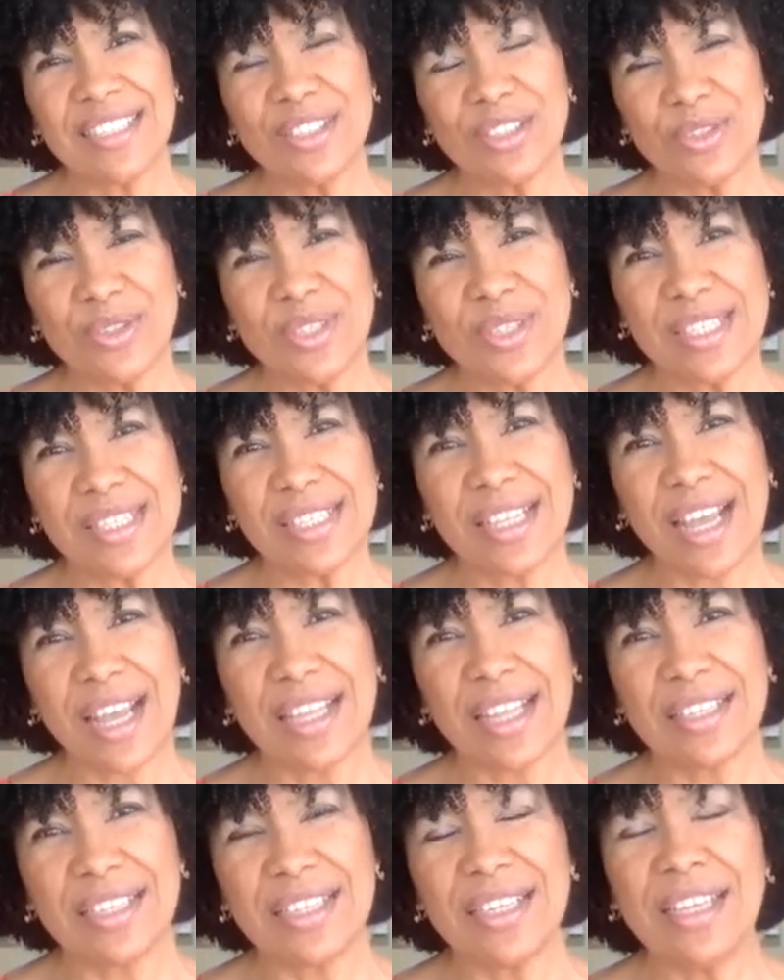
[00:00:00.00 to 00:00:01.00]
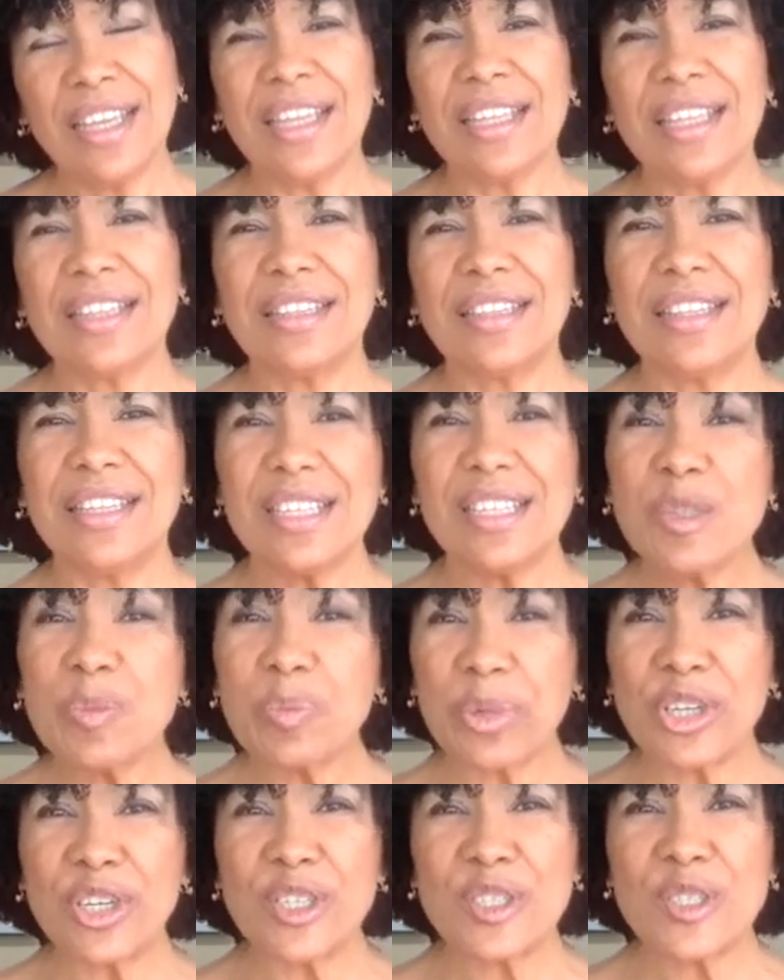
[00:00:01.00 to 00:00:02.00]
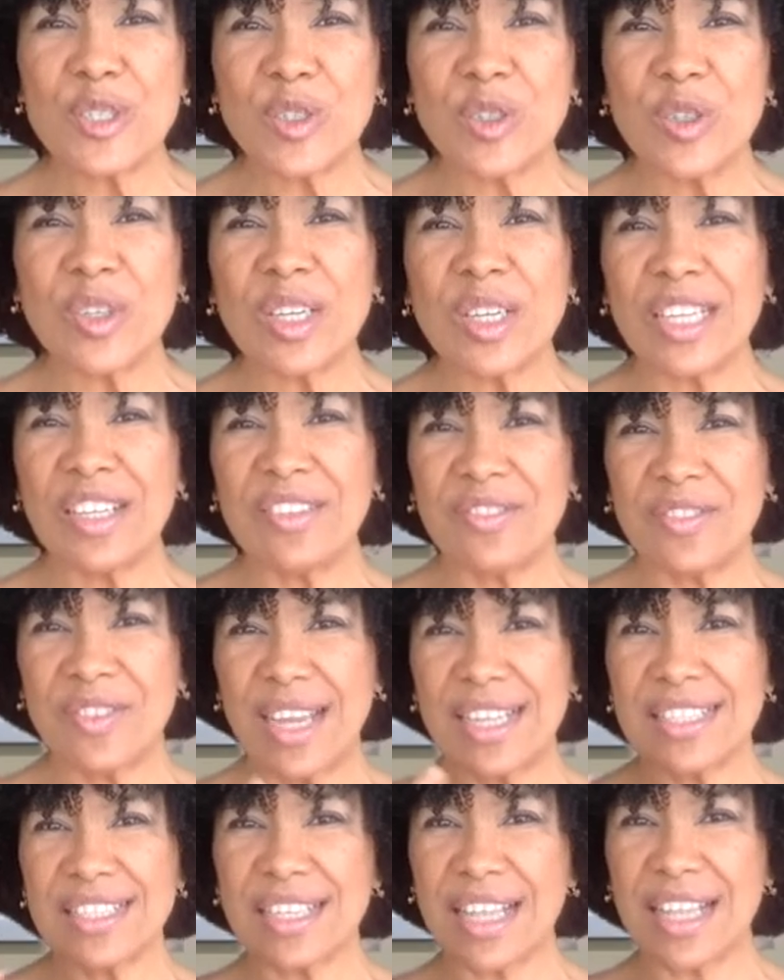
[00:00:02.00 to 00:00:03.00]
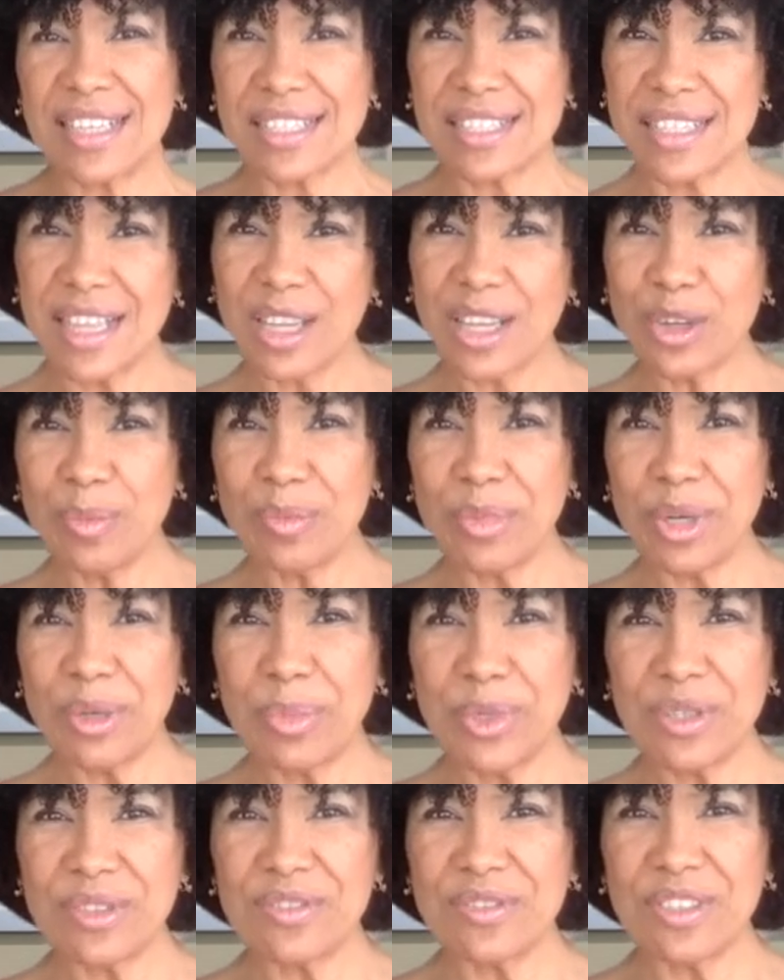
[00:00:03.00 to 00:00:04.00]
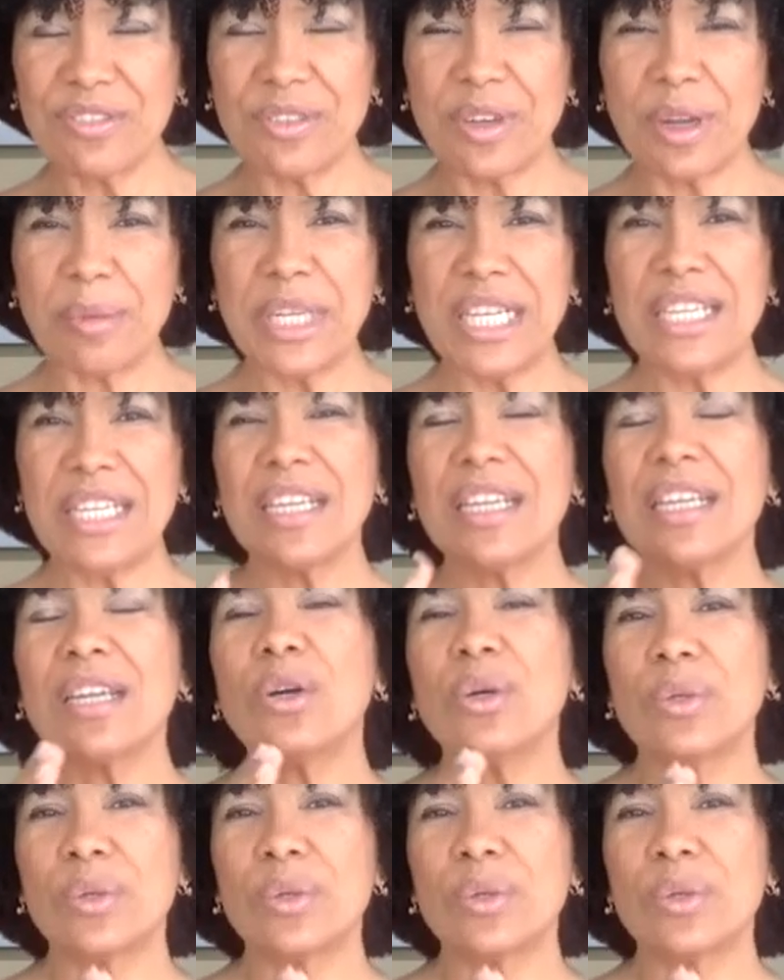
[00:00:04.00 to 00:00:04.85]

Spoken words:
to the study, this person invites a second member of the family or